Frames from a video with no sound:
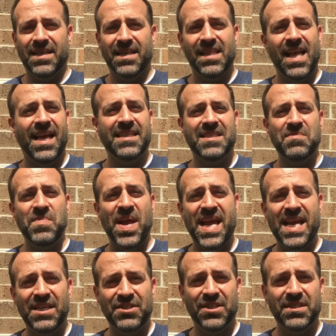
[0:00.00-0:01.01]
clients and
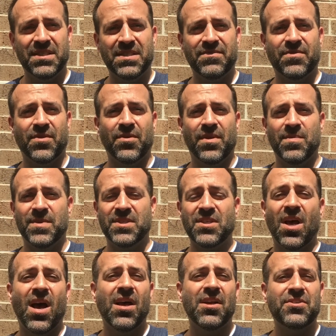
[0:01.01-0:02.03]
patients for the
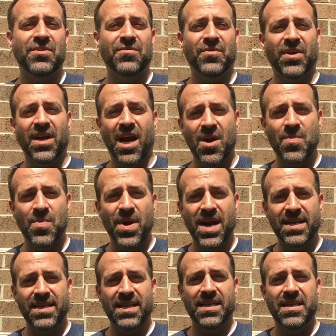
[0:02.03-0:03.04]
massage and for
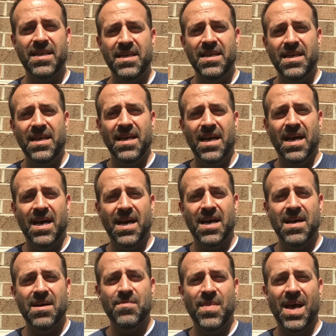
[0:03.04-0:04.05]
chiropractic.
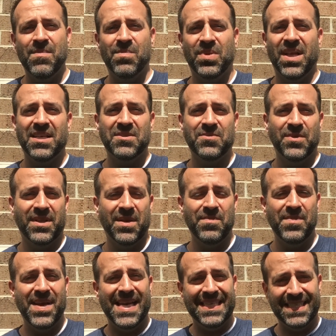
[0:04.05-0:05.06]
I'm blessed with
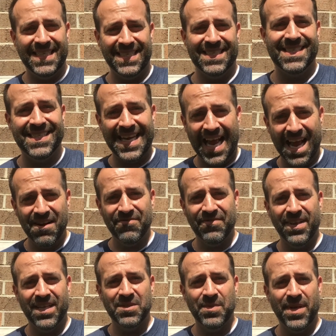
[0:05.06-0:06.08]
amazing
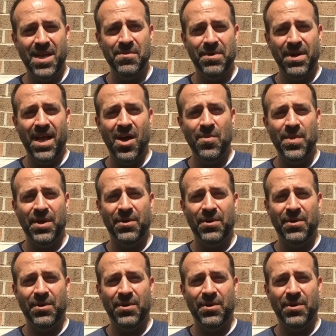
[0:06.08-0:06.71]
staff that has been able to help